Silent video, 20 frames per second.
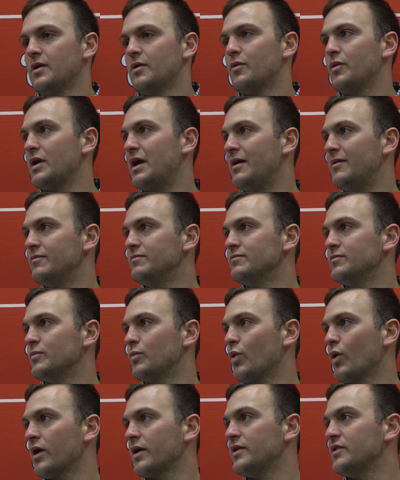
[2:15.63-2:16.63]
what I'm
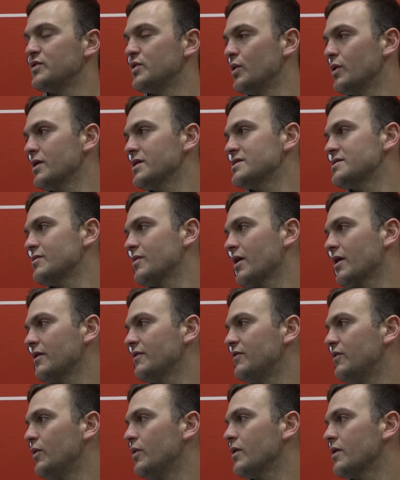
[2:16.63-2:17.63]
working towards and working
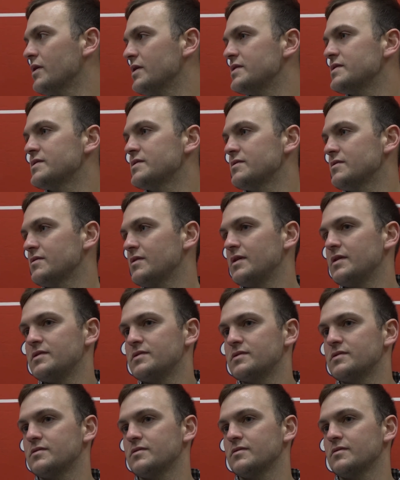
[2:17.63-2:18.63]
for is
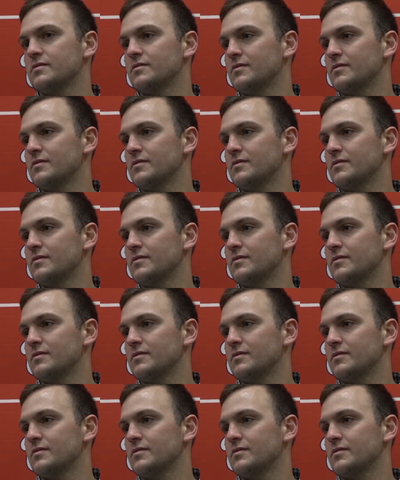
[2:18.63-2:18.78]
it's